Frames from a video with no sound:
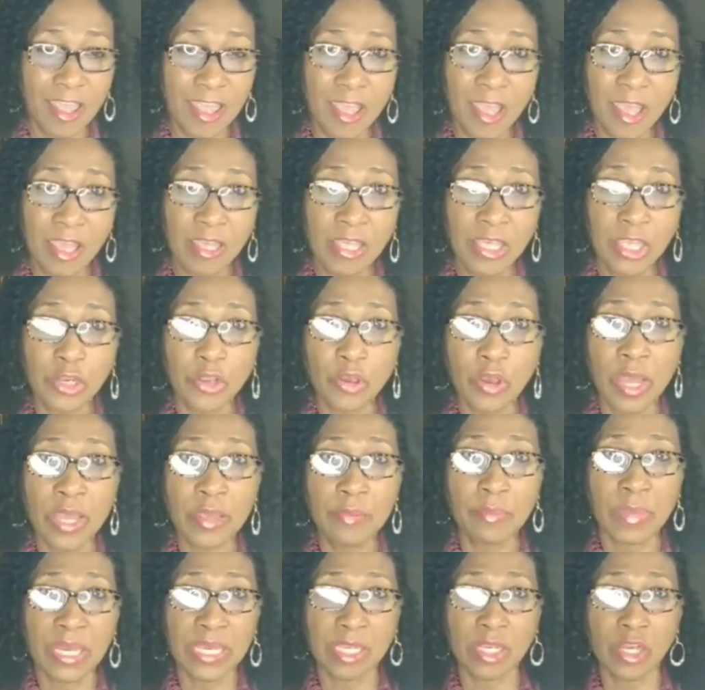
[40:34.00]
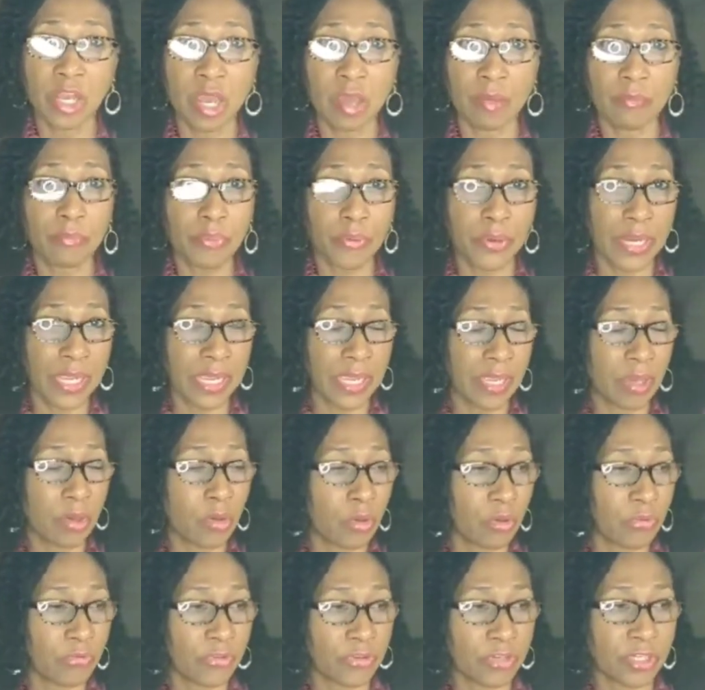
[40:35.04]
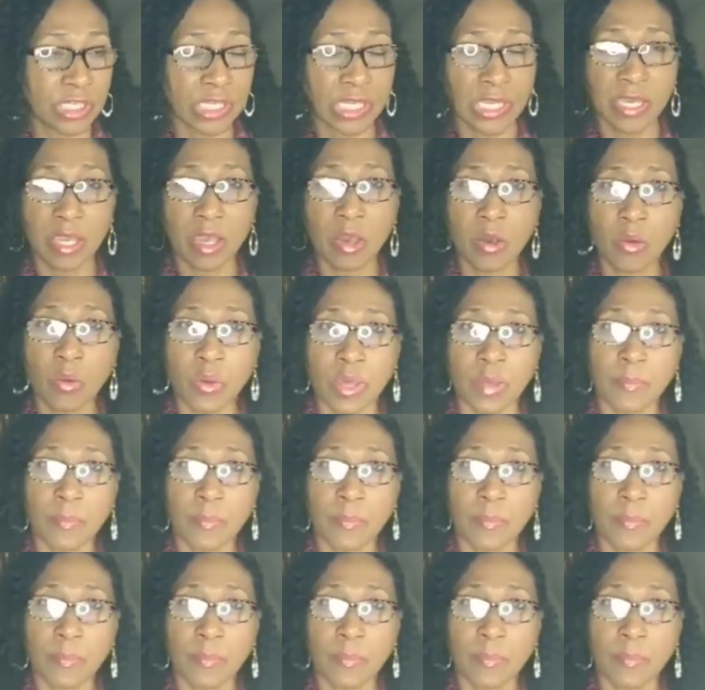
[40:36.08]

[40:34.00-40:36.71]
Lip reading: you know, I might not bring it over like how